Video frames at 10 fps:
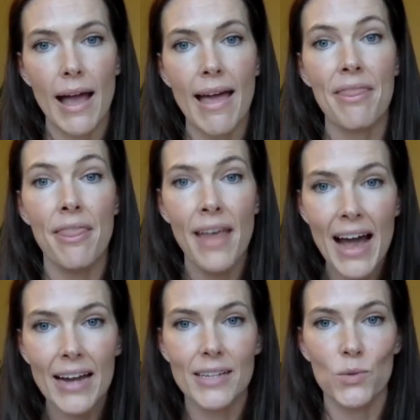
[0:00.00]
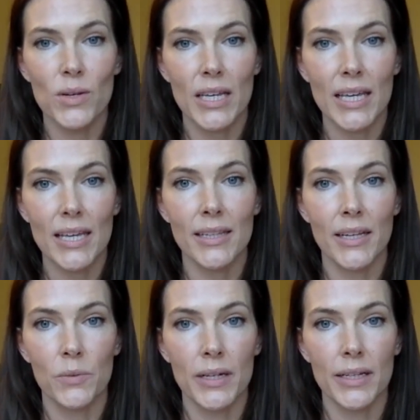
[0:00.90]
And that is where the
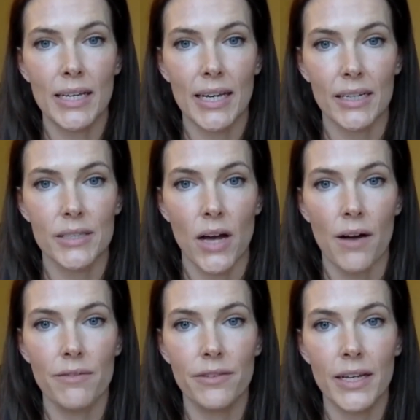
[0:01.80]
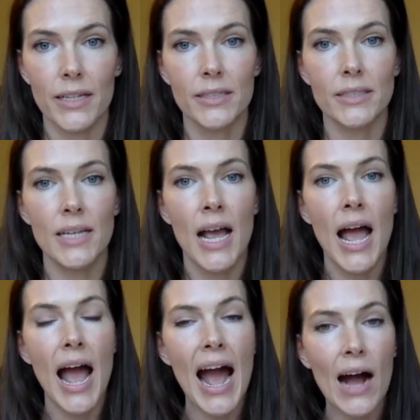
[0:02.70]
healing really kicks off, is
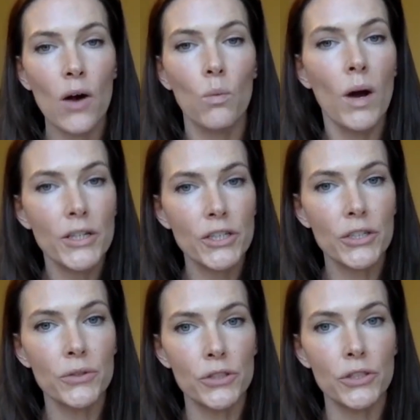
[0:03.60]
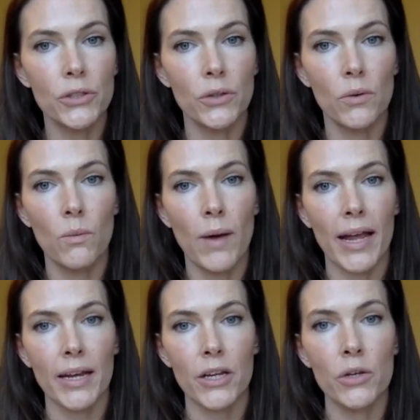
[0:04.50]
what do you do
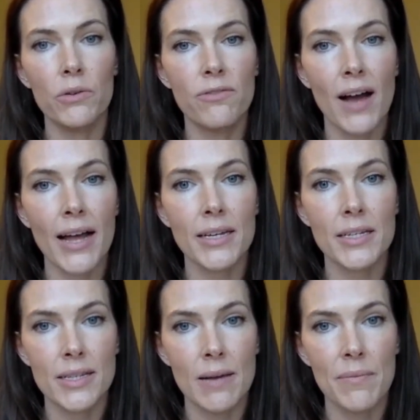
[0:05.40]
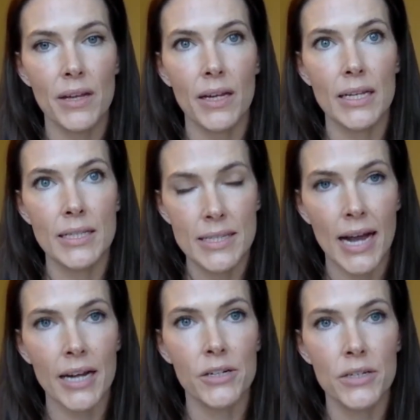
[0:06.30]
when you find something
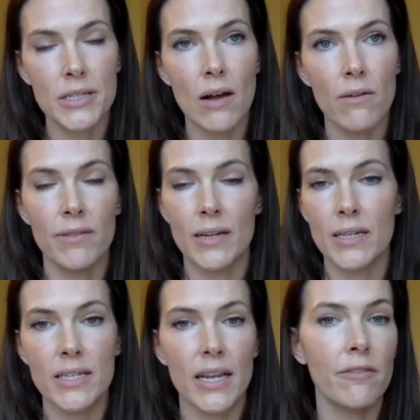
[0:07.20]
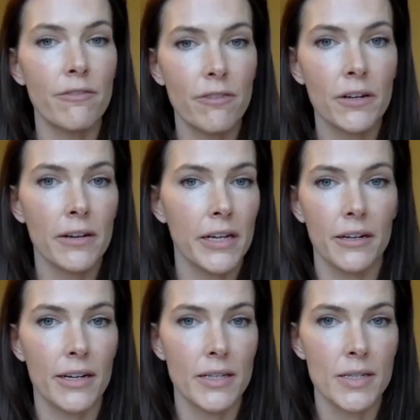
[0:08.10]
inside of yourself that is inferior
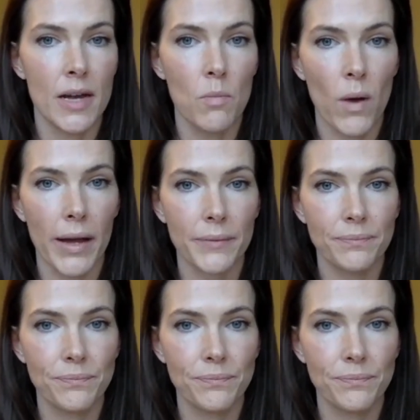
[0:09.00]
in some way?